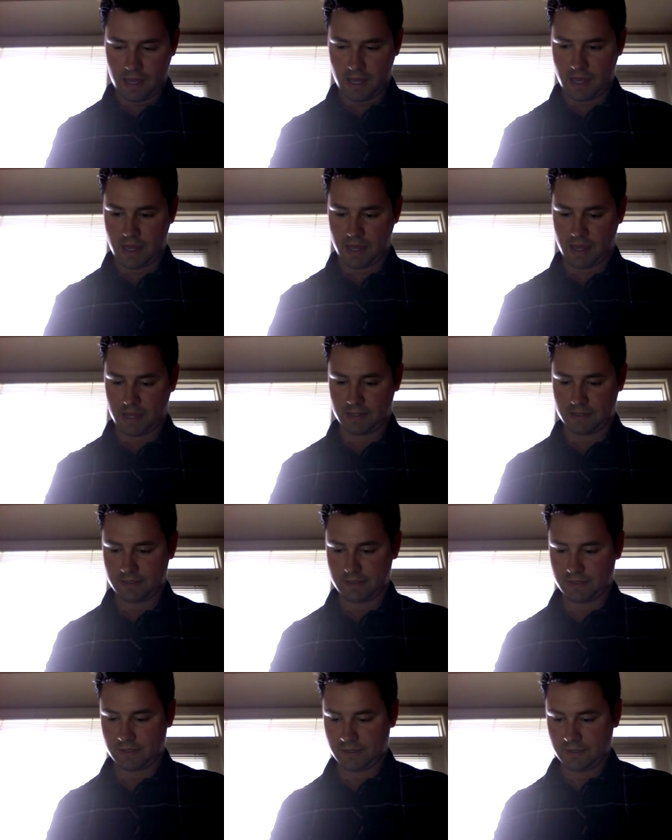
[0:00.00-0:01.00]

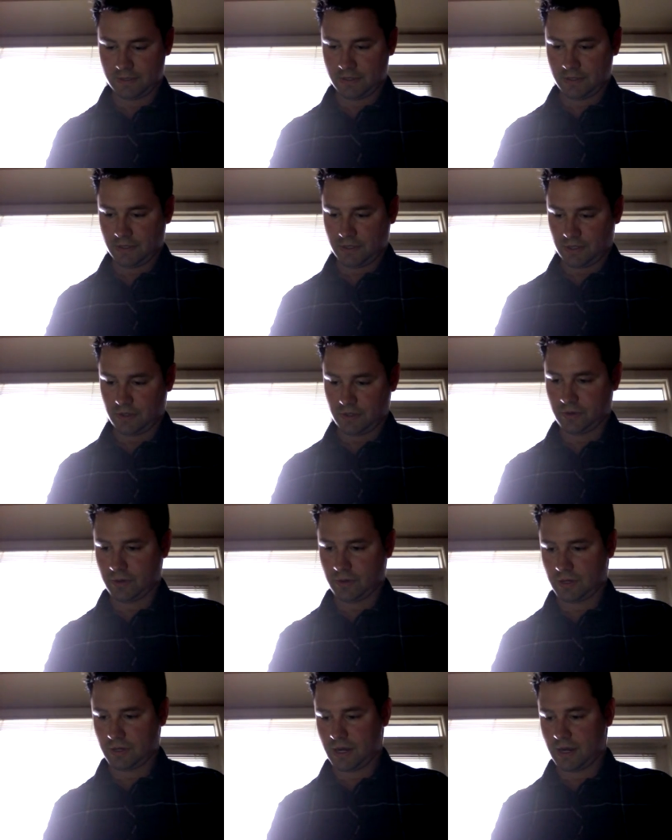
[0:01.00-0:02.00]
and
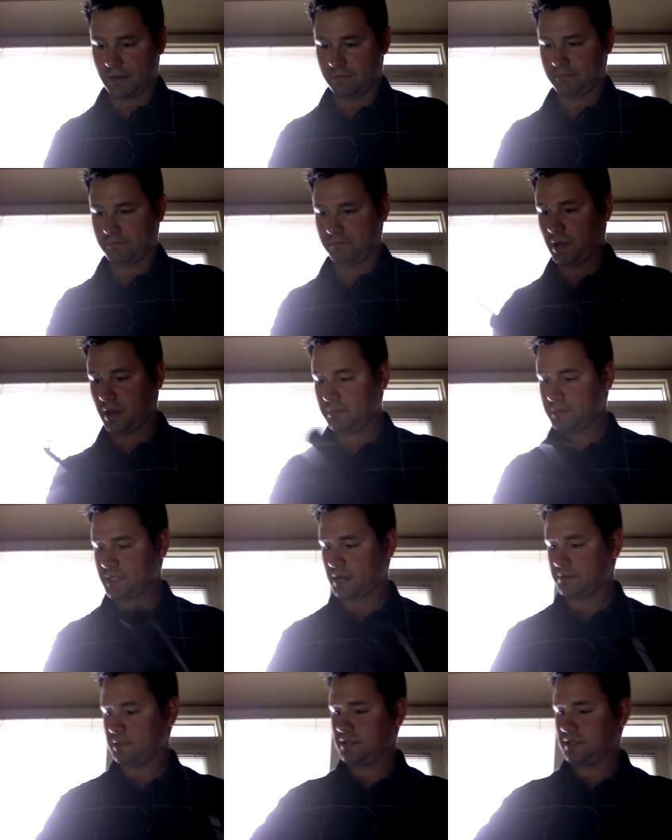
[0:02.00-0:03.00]
your pump
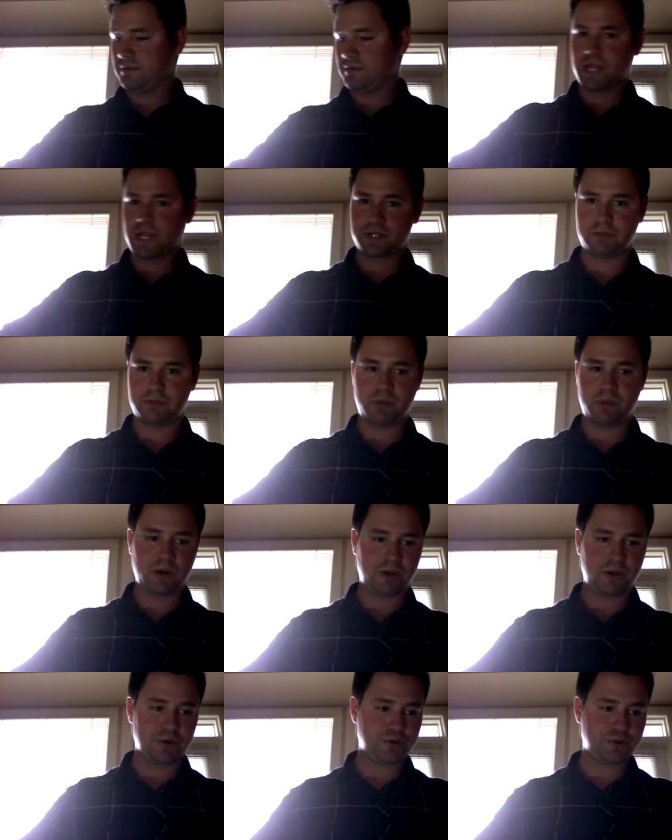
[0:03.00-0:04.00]
stop lever is actually part
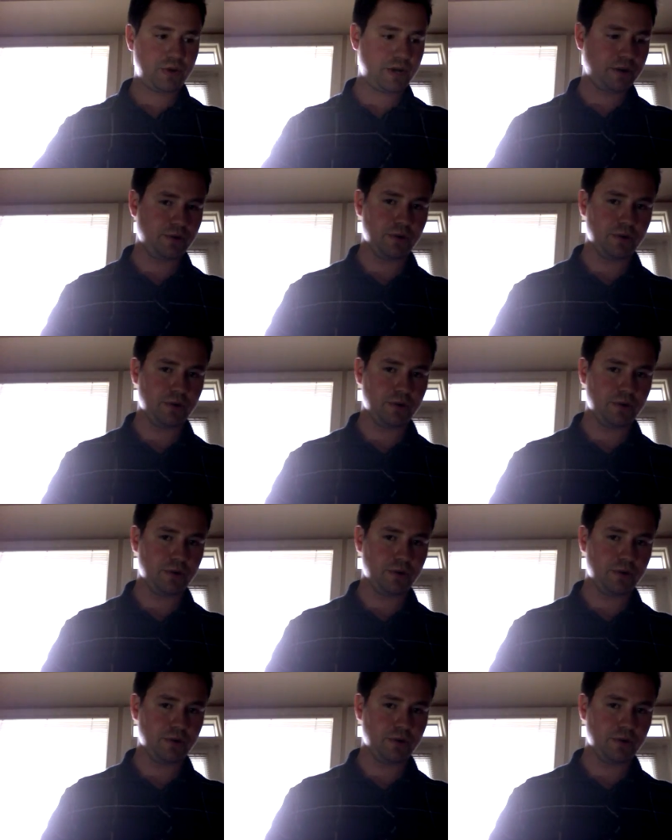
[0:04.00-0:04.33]
of your trigger